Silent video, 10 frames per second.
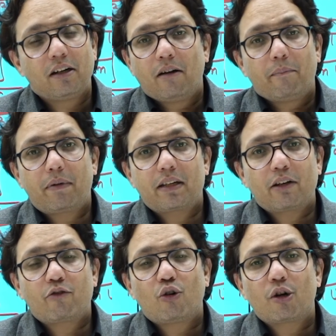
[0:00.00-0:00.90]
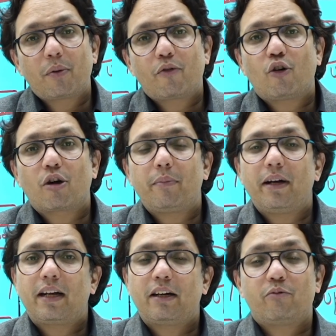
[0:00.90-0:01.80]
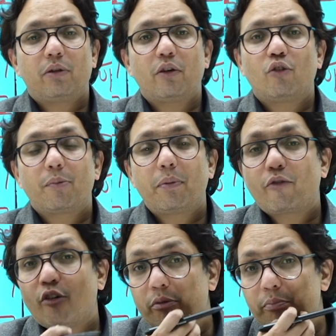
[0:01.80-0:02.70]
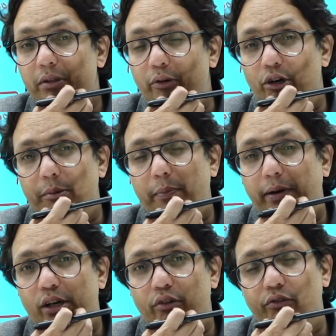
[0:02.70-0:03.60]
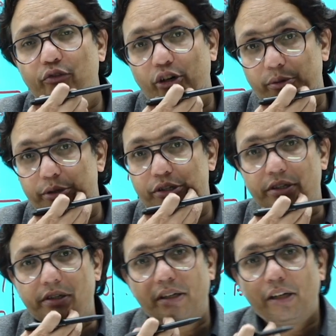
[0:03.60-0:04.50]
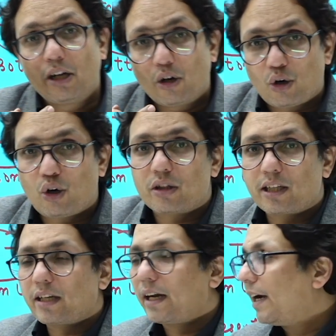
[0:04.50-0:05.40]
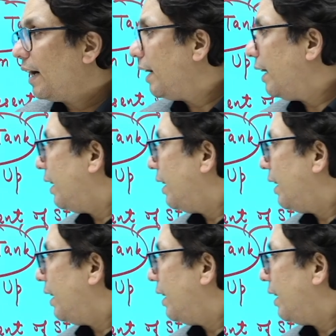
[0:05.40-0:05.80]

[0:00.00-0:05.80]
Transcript: but they won't be formatting. They won't be part of the formation. On the other hand, in